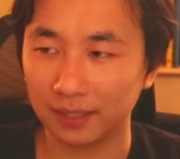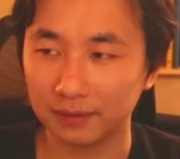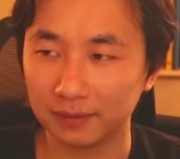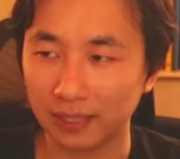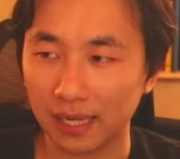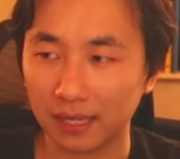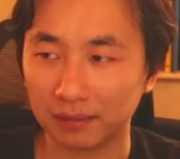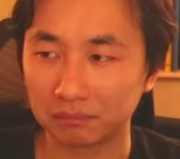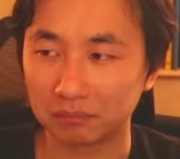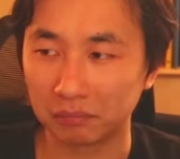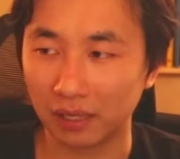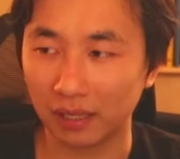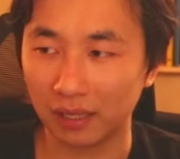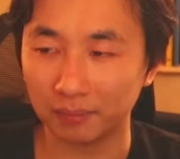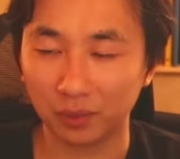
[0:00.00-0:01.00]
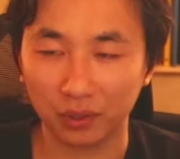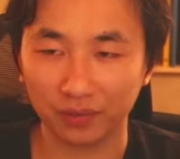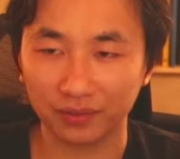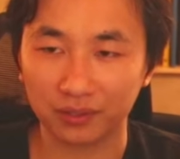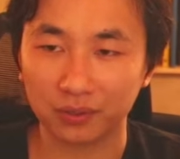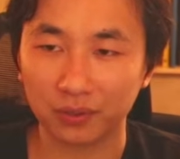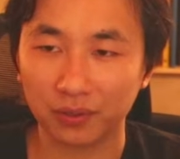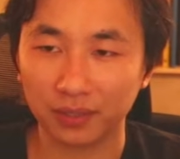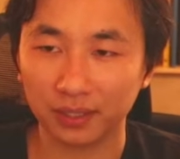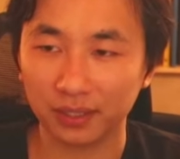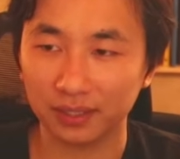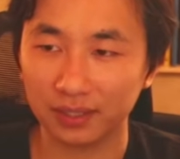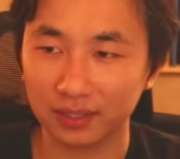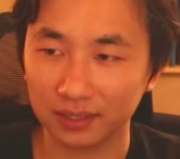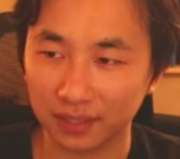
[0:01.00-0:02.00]
yeah. Moral of the story
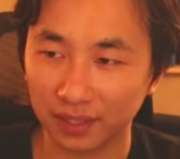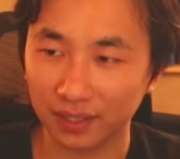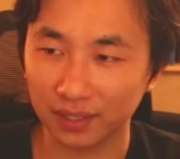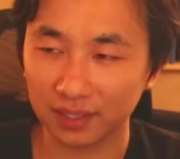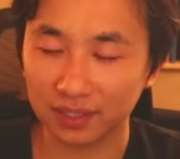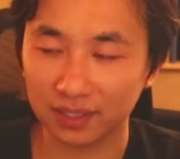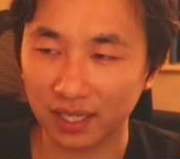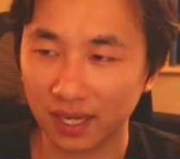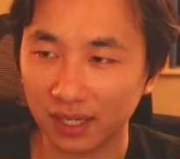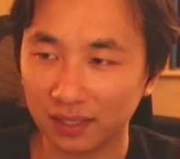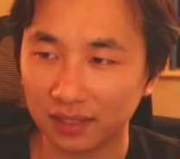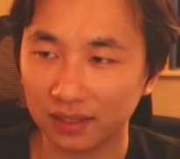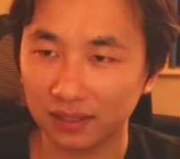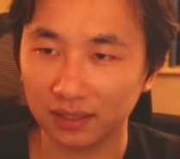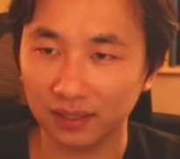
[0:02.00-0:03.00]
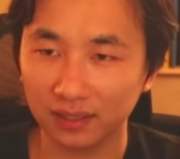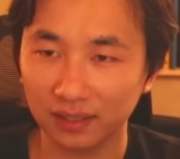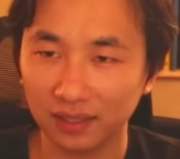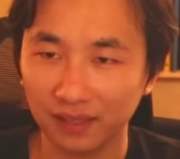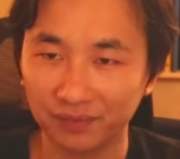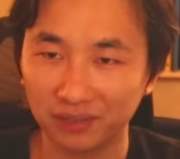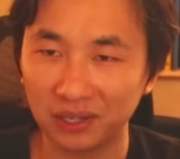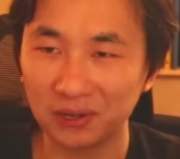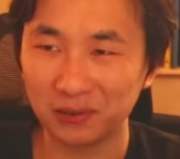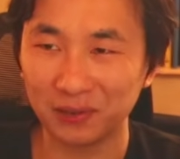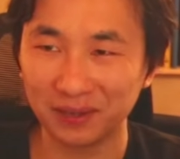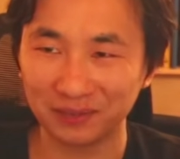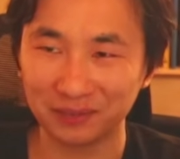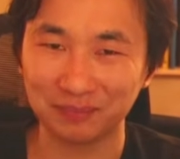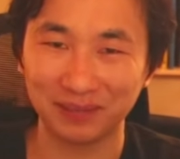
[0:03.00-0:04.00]
is this deck, if
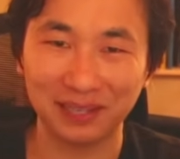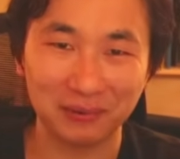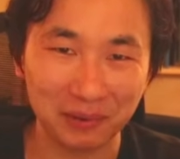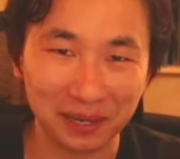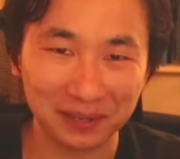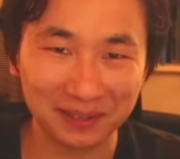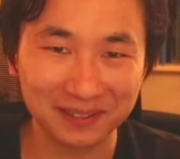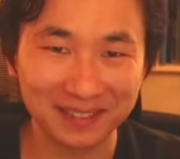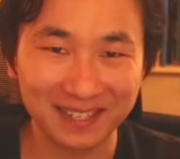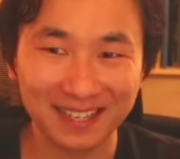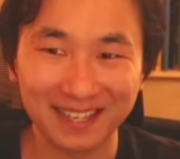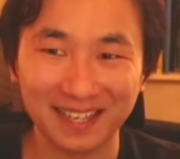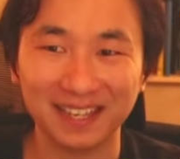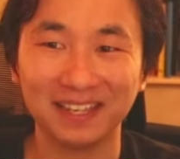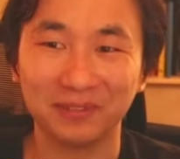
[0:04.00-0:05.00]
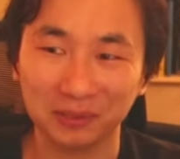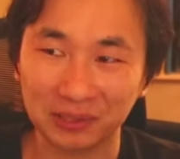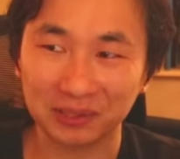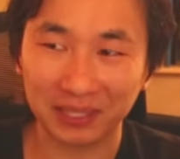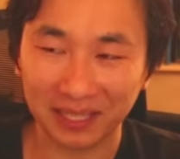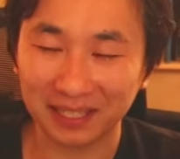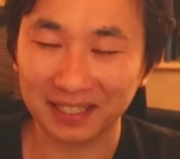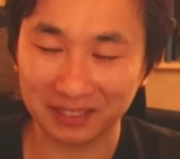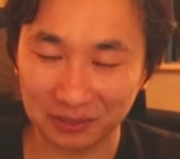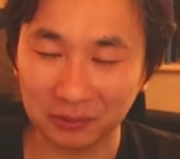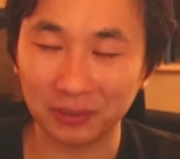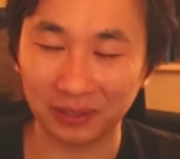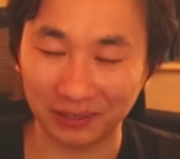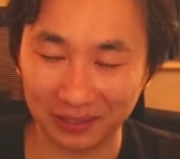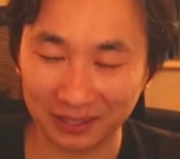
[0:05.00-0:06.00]
you play well, it can do
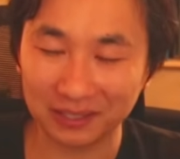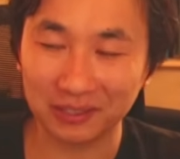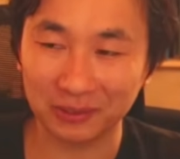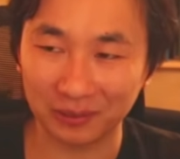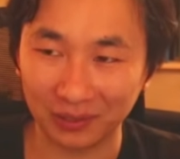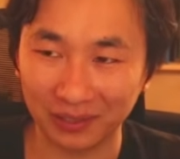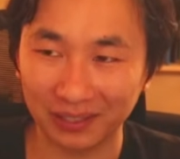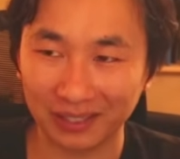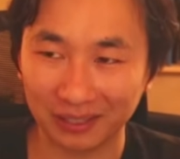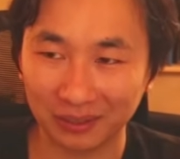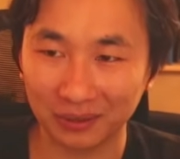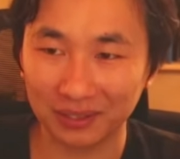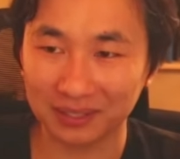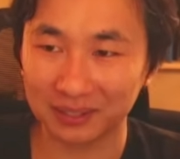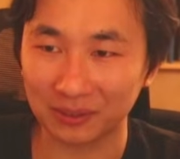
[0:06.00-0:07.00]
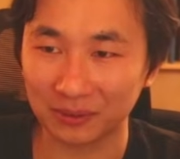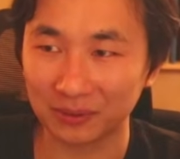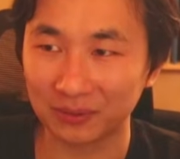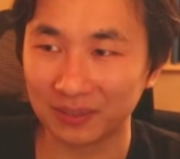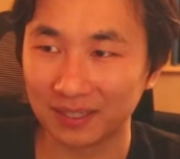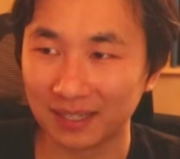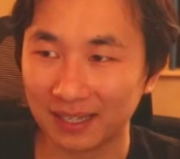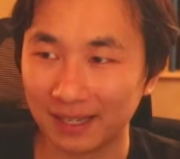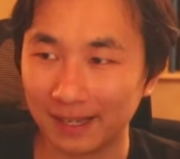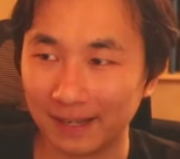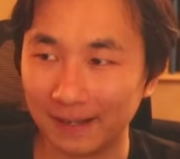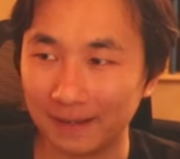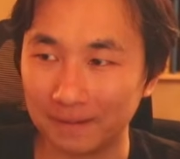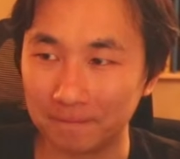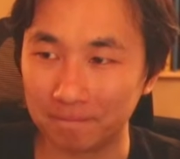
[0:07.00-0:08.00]
well. It can do well. It can hold its own.
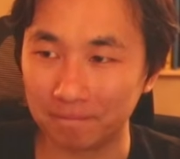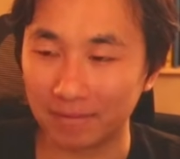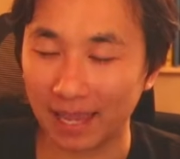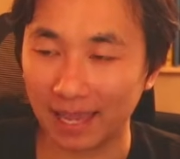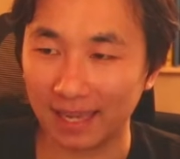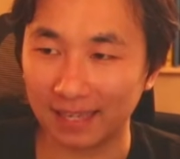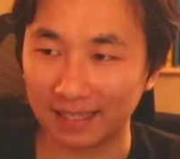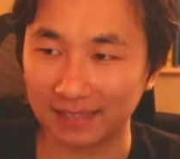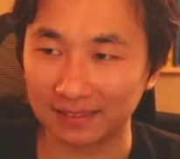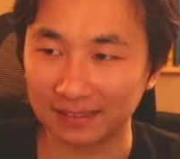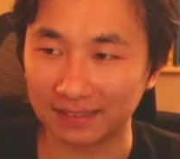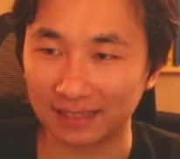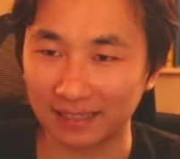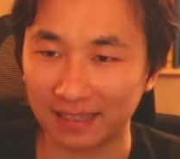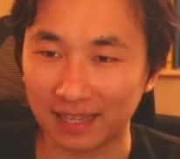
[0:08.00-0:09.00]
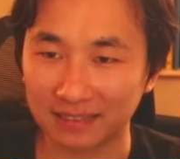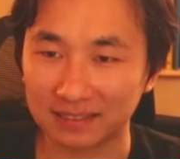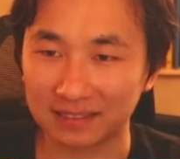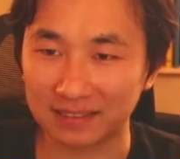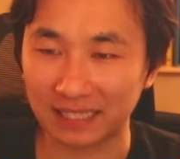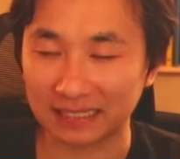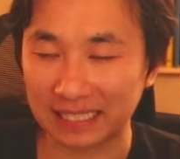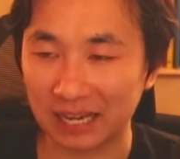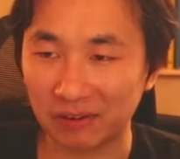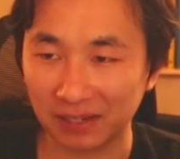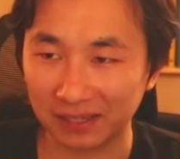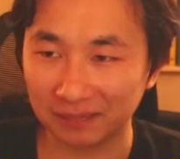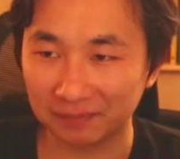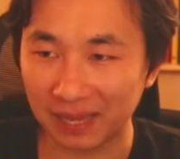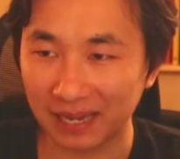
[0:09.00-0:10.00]
And that's how
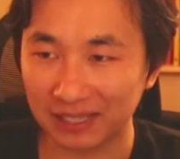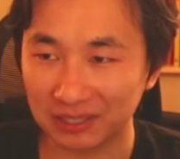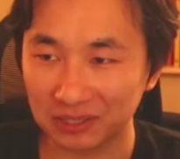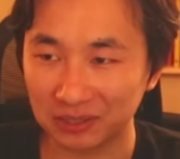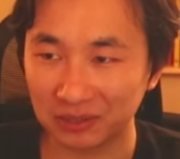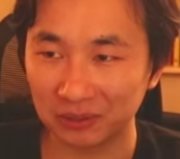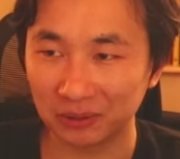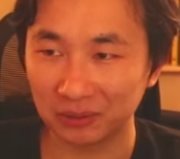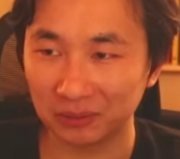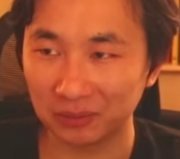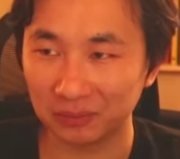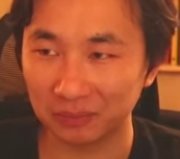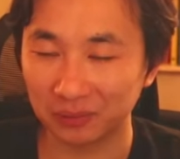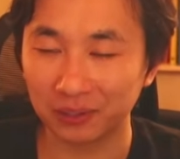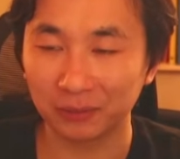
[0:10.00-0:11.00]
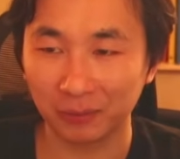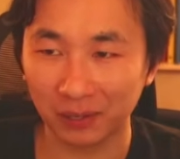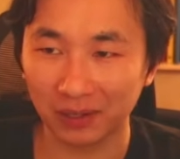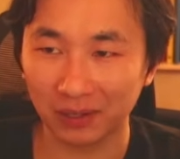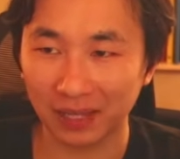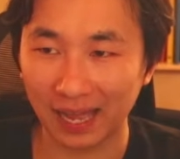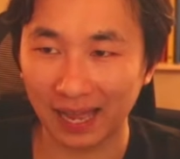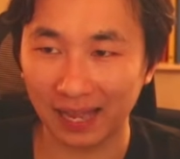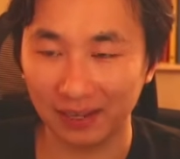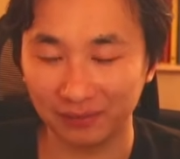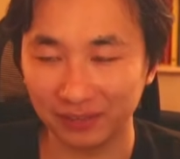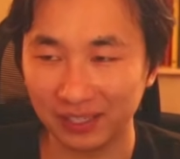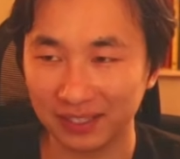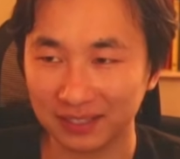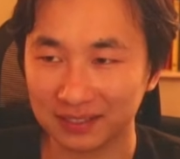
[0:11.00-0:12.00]
I managed to do pretty well at
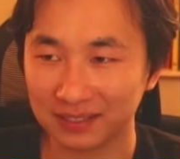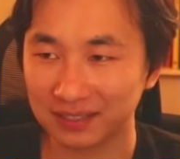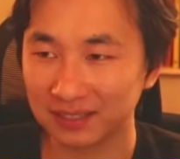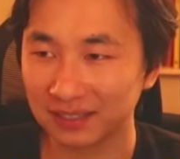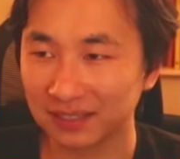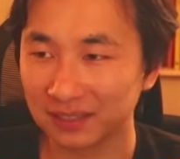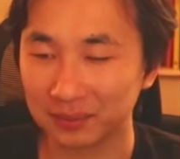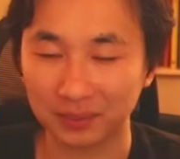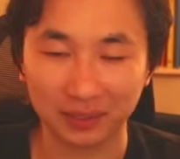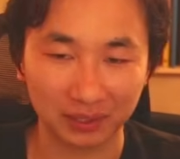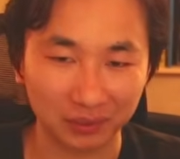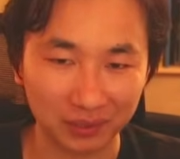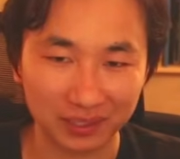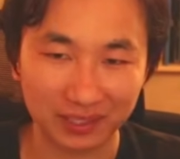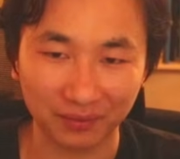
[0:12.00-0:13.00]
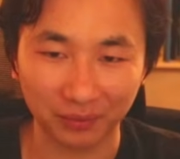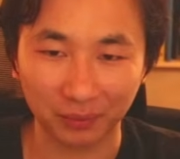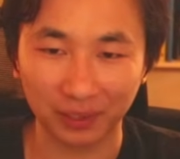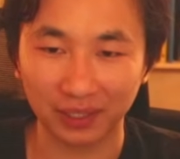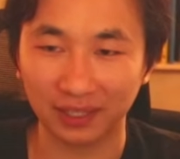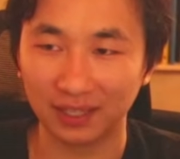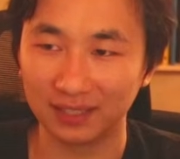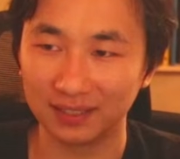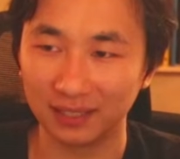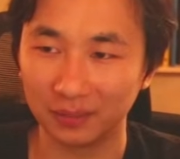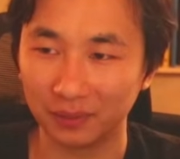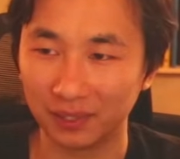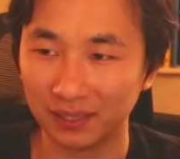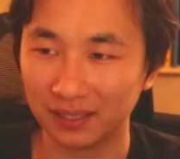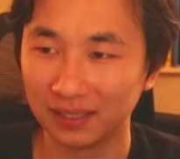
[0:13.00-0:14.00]
Vegas, especially going 7-1 on day
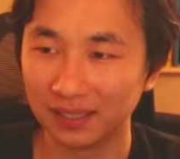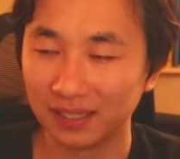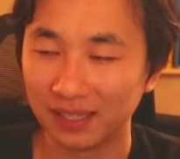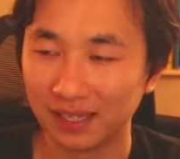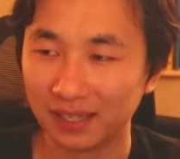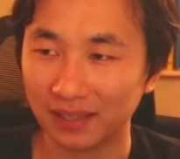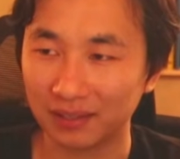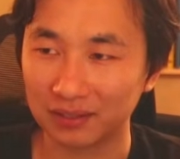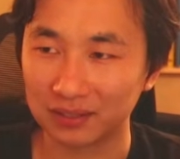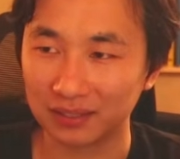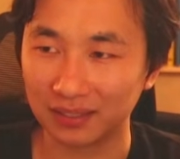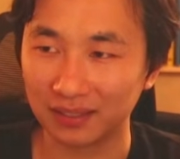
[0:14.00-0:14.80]
one. That was